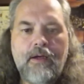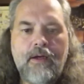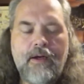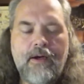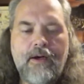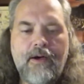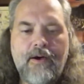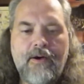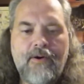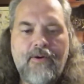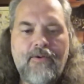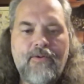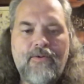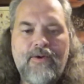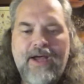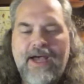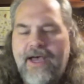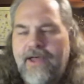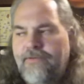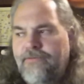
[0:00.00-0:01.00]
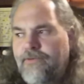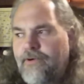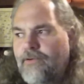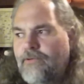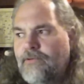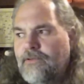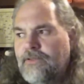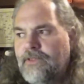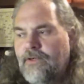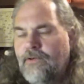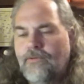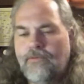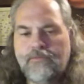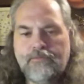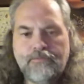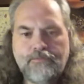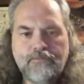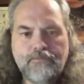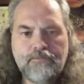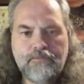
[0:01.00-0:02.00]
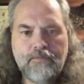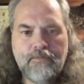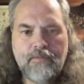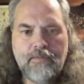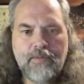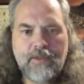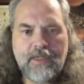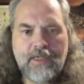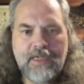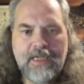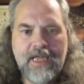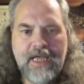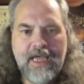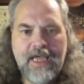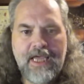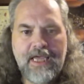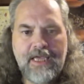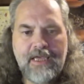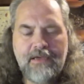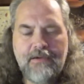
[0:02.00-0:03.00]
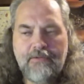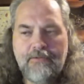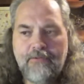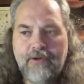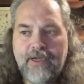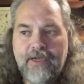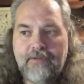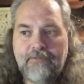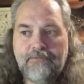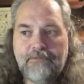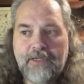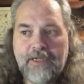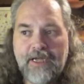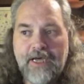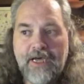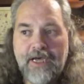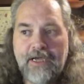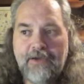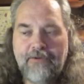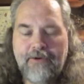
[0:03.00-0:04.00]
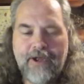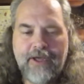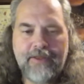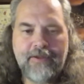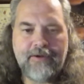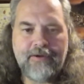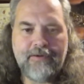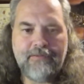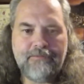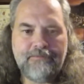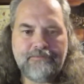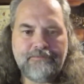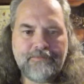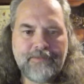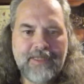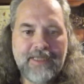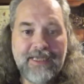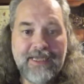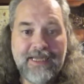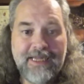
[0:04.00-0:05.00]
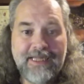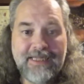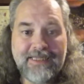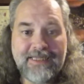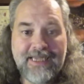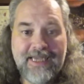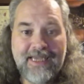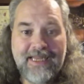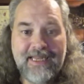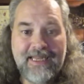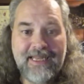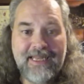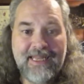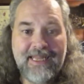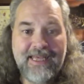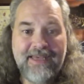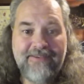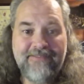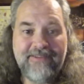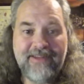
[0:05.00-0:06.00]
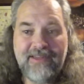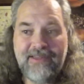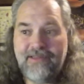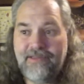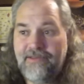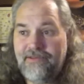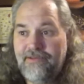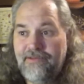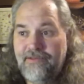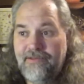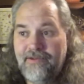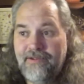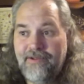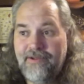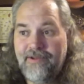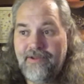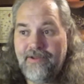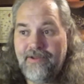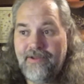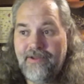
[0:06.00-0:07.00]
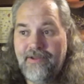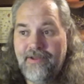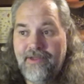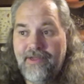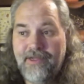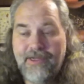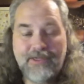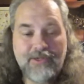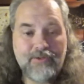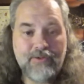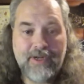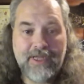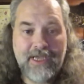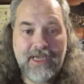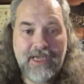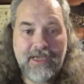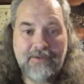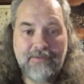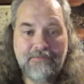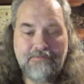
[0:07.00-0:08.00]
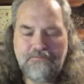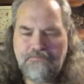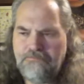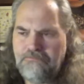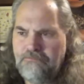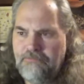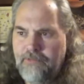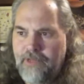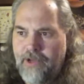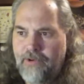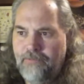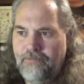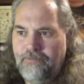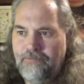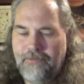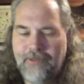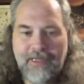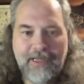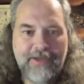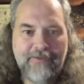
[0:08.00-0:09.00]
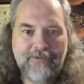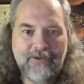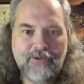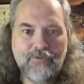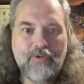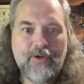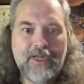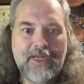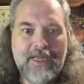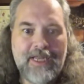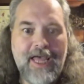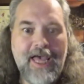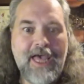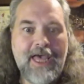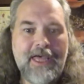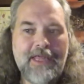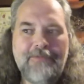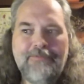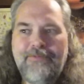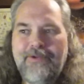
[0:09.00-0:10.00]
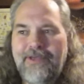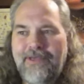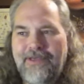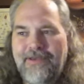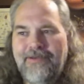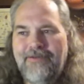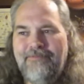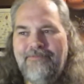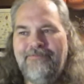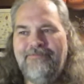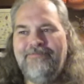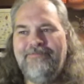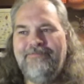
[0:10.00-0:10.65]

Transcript: Alright folks, so today, well tonight rather, it is 11:28, no, 11:29 p.m.